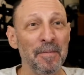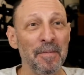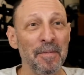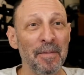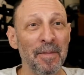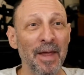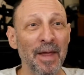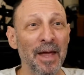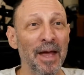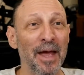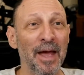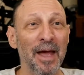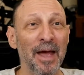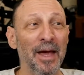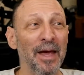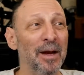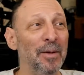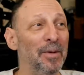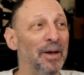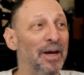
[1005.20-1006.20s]

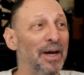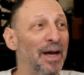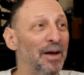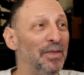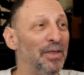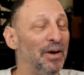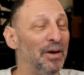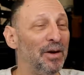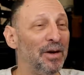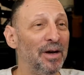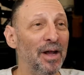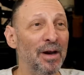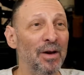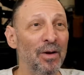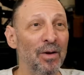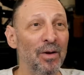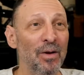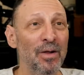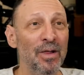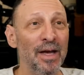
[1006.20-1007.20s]
Anybody out there? It doesn't
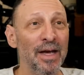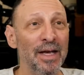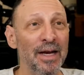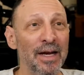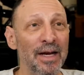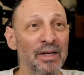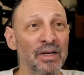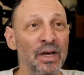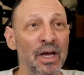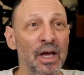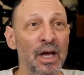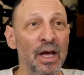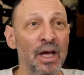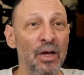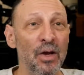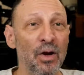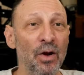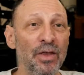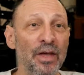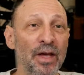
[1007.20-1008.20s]
look like it is.
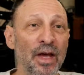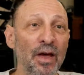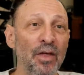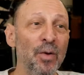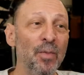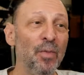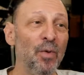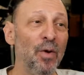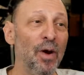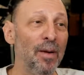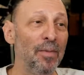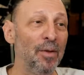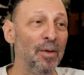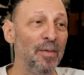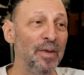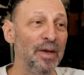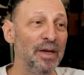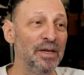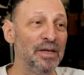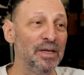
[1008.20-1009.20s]
The other problem
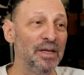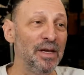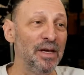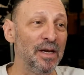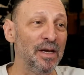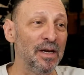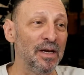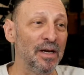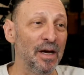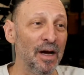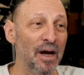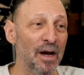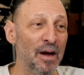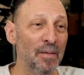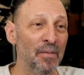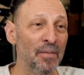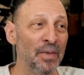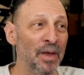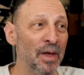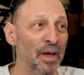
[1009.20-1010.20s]
is that
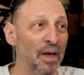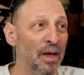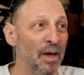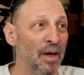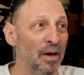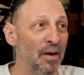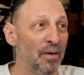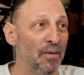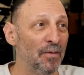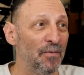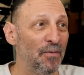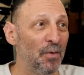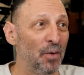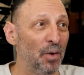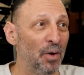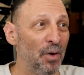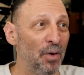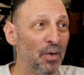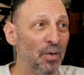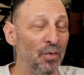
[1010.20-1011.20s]

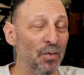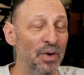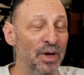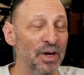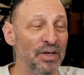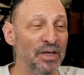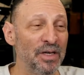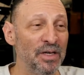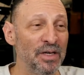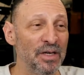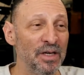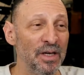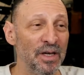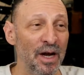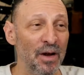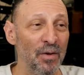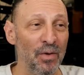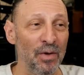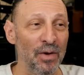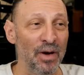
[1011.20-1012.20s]
for reasons that I
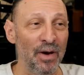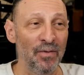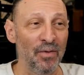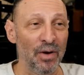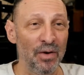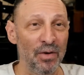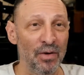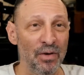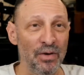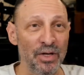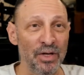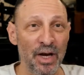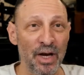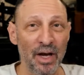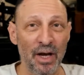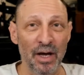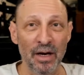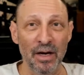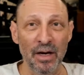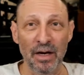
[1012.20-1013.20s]
will never
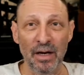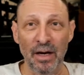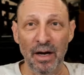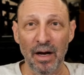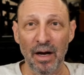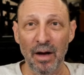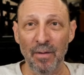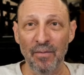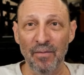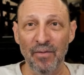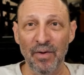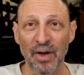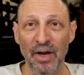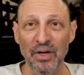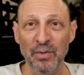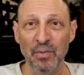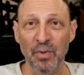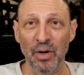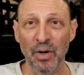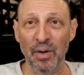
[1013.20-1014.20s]
understand,
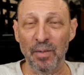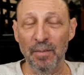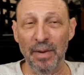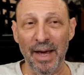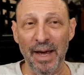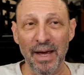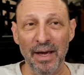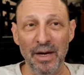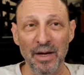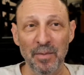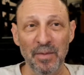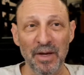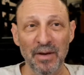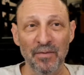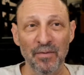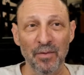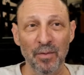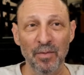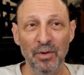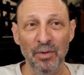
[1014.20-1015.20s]
Facebook banned me
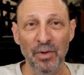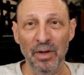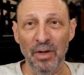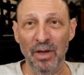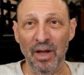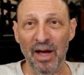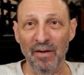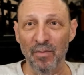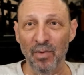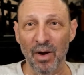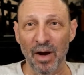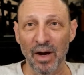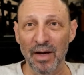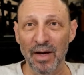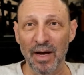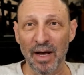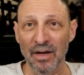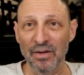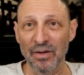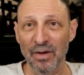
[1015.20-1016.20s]
from doing live
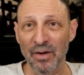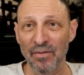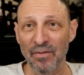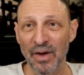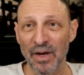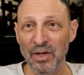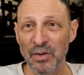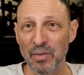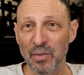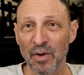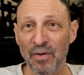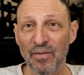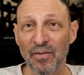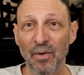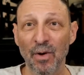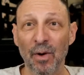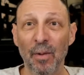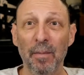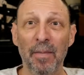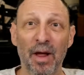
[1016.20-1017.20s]
broadcasts on Facebook for a
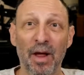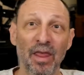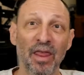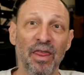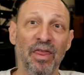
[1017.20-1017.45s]
month.